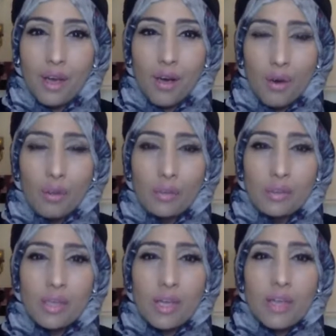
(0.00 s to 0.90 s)

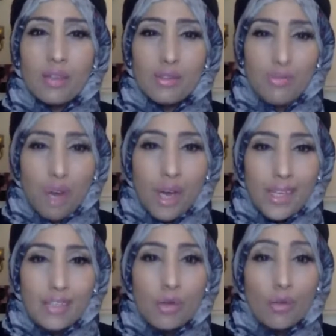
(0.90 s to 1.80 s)
on the
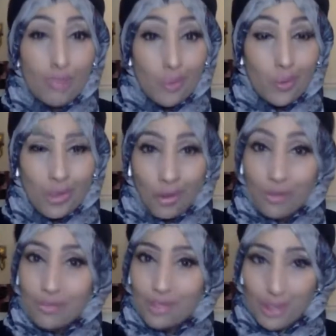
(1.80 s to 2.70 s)
rise or fall of
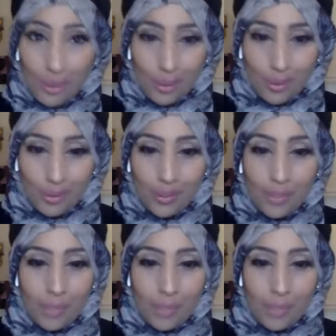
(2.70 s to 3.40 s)
youth.